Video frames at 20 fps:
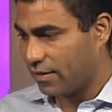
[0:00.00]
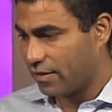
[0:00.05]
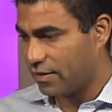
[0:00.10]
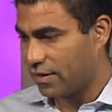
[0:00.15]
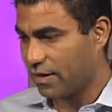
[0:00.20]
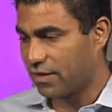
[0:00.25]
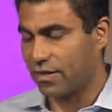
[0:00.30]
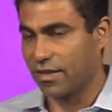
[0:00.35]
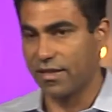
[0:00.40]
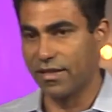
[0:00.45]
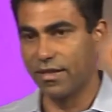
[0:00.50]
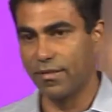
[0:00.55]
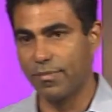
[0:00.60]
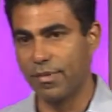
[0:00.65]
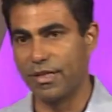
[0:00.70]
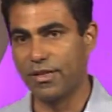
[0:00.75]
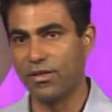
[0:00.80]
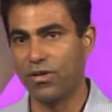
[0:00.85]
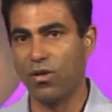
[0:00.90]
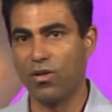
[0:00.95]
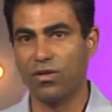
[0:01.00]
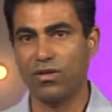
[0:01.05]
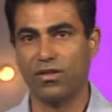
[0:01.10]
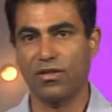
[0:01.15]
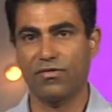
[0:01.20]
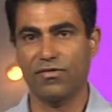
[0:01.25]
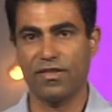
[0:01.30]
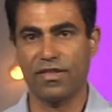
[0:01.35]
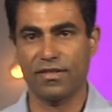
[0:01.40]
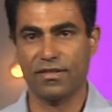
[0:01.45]
just a little bit north
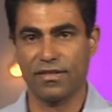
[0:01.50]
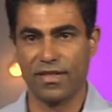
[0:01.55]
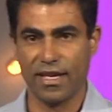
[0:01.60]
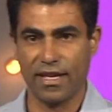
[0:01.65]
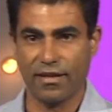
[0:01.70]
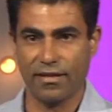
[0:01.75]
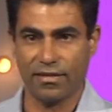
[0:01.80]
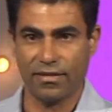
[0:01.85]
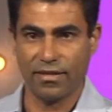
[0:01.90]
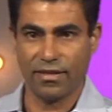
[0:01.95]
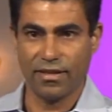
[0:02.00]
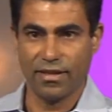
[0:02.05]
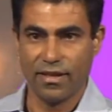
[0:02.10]
of us here